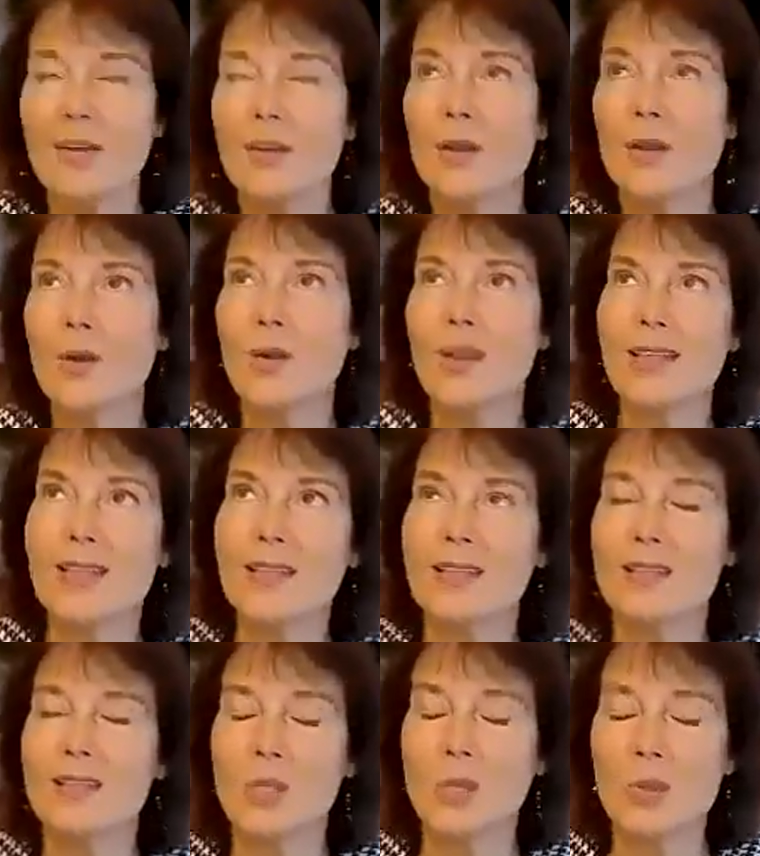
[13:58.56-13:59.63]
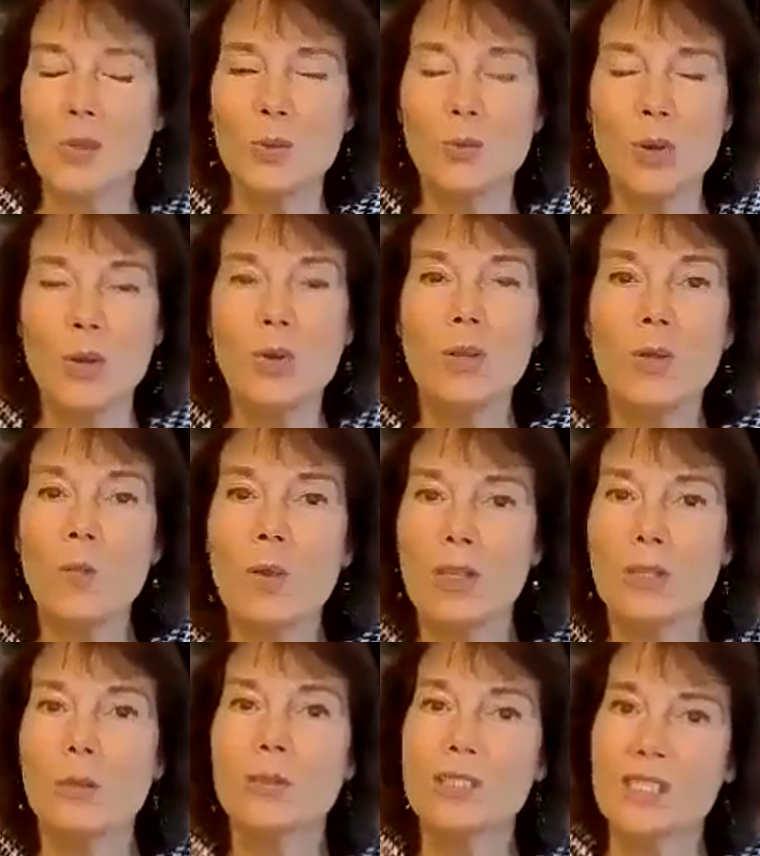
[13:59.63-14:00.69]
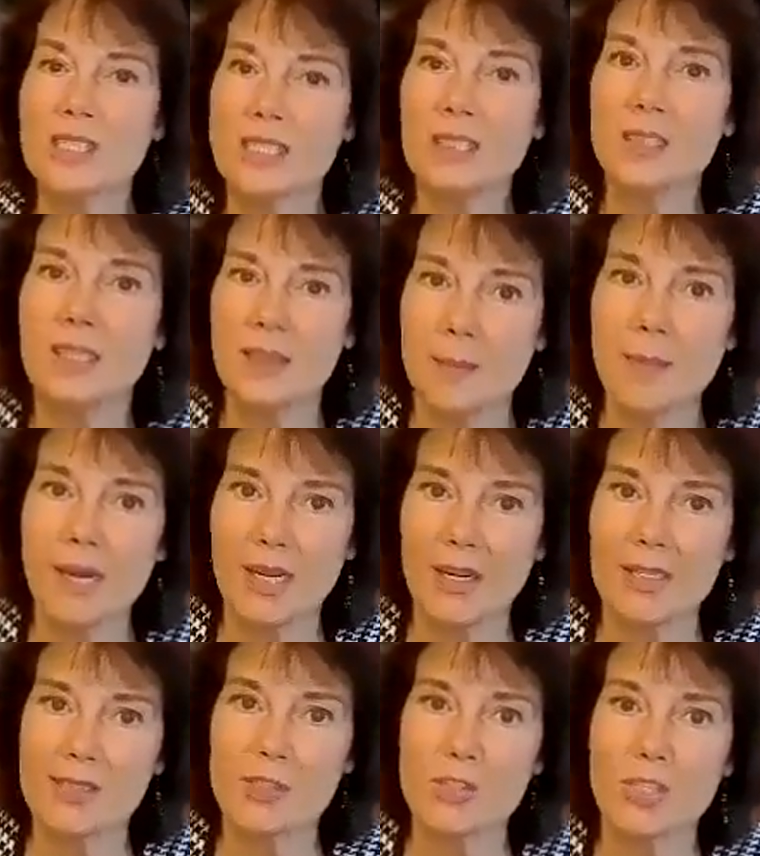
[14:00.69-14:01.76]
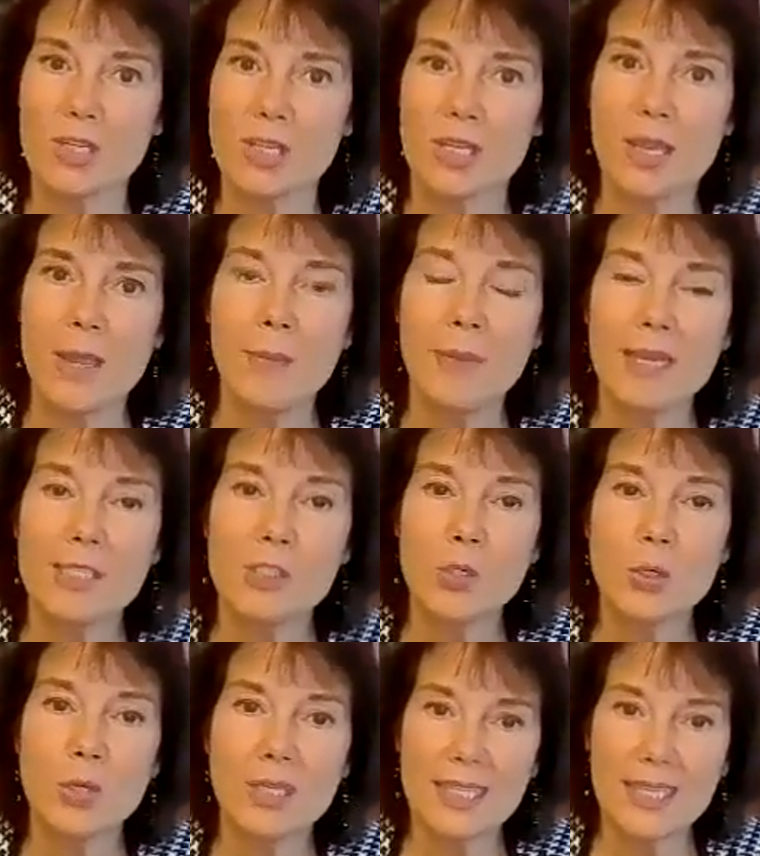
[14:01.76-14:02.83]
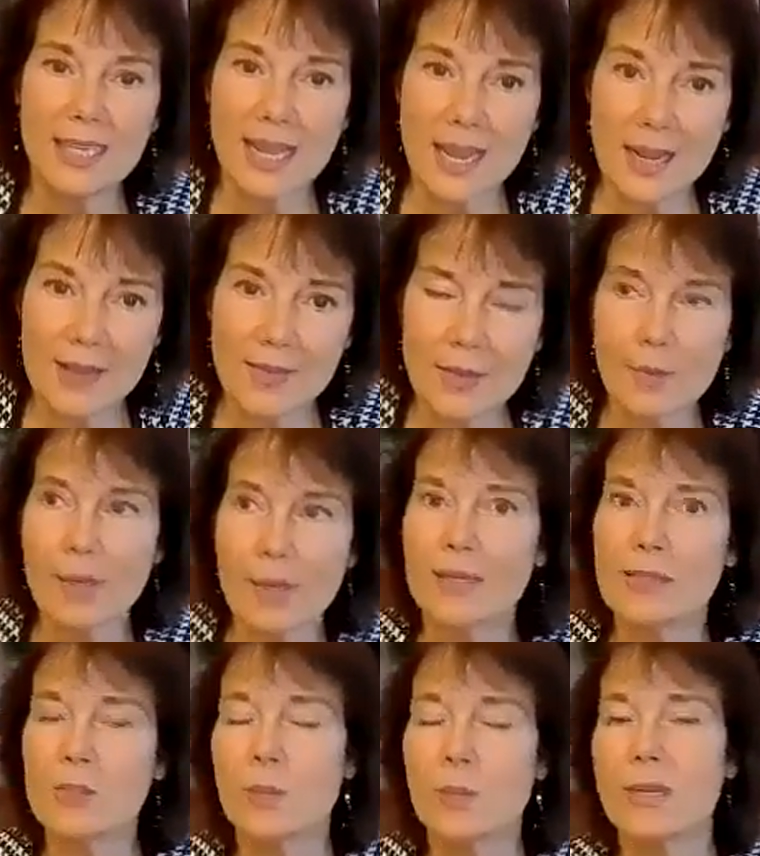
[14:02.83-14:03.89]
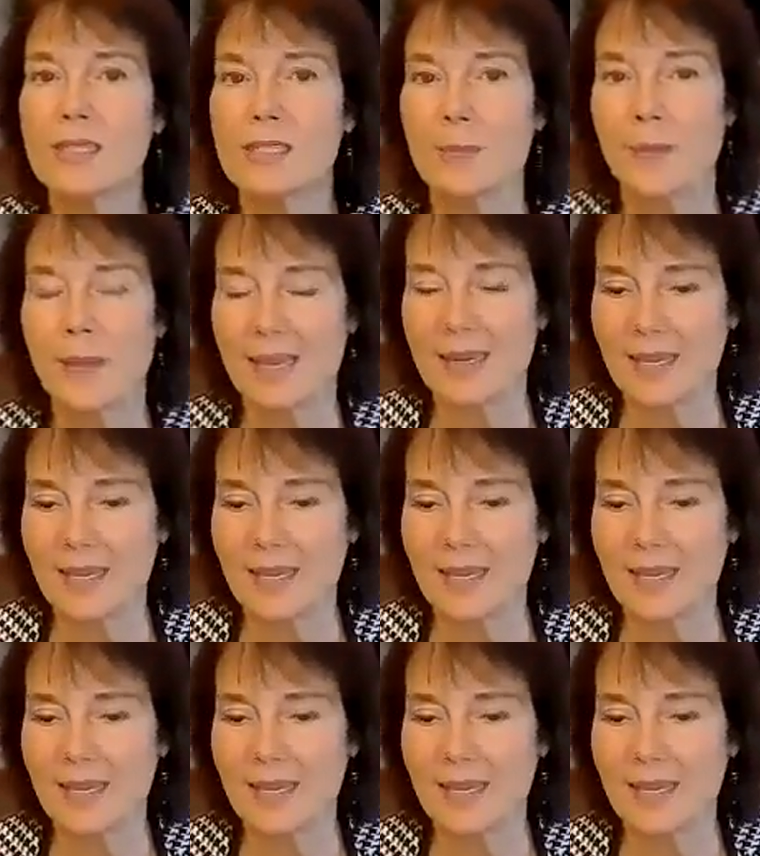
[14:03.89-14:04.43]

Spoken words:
And so you wrote it while you were still in the marriage, because you couldn't get out of the marriage because the